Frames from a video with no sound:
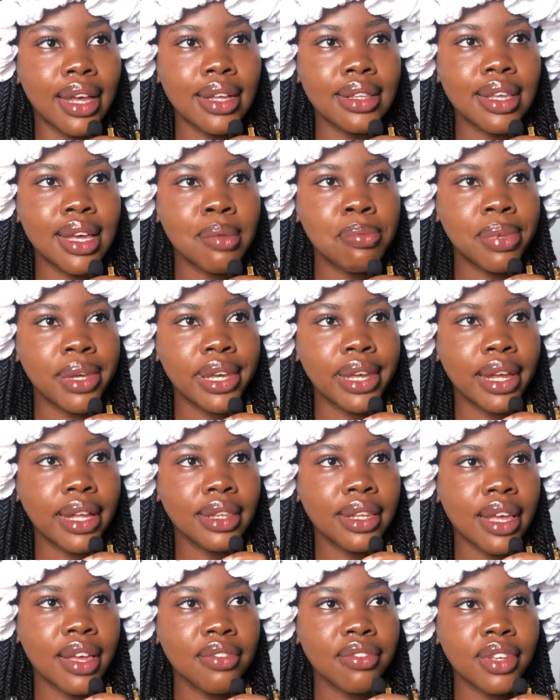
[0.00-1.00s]
let there be
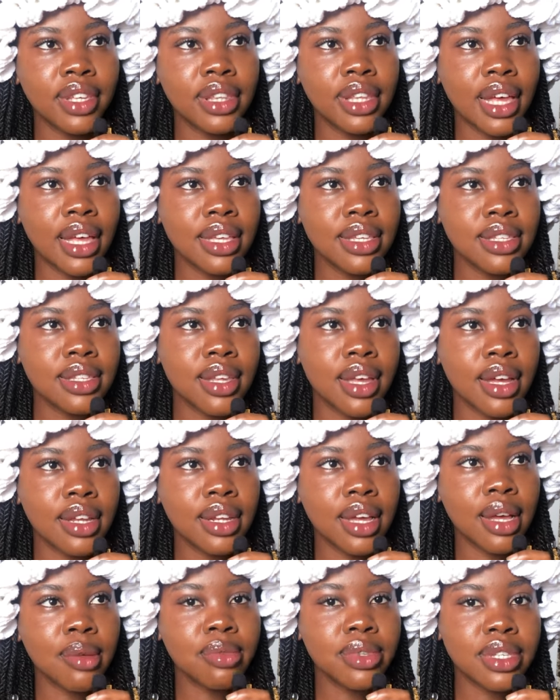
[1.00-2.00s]
an evidence
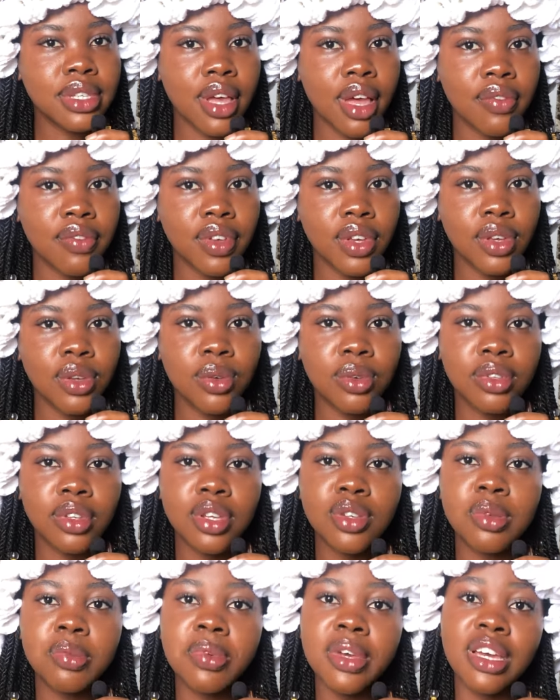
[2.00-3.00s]
that I'm serving you.
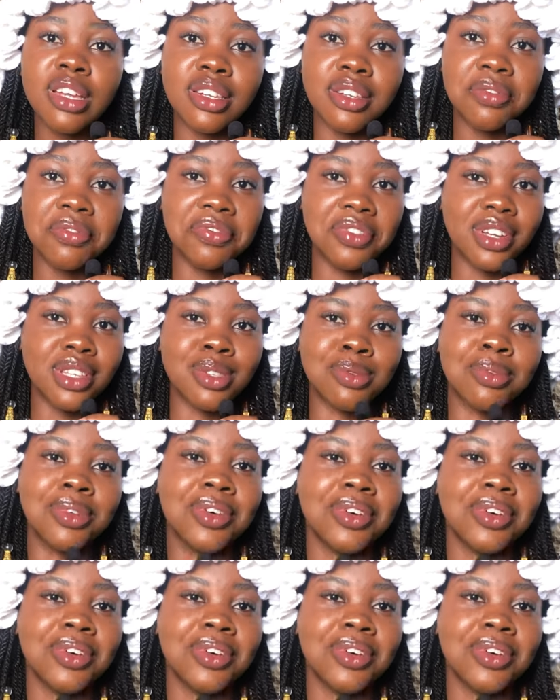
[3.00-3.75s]
There should be a difference